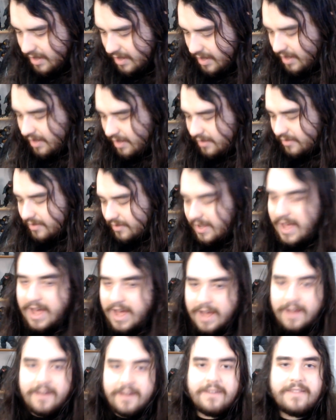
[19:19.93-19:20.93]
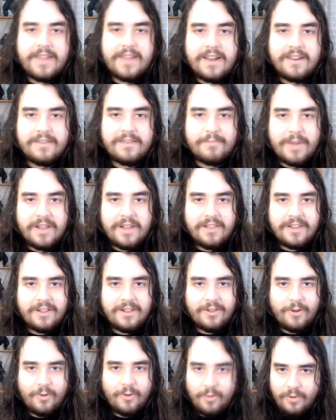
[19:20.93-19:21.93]
So yeah, that is my little
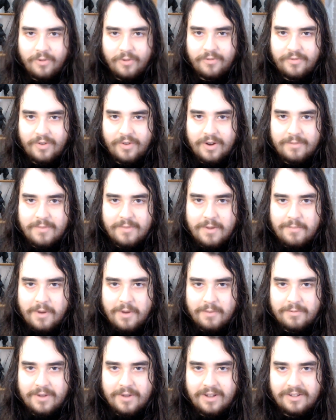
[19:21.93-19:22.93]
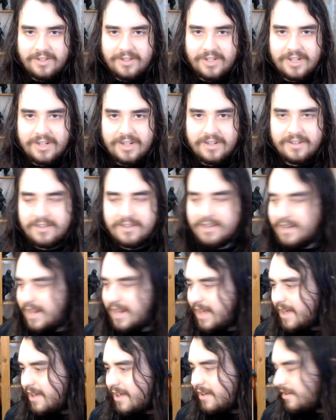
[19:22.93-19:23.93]
haul from Popculcha today,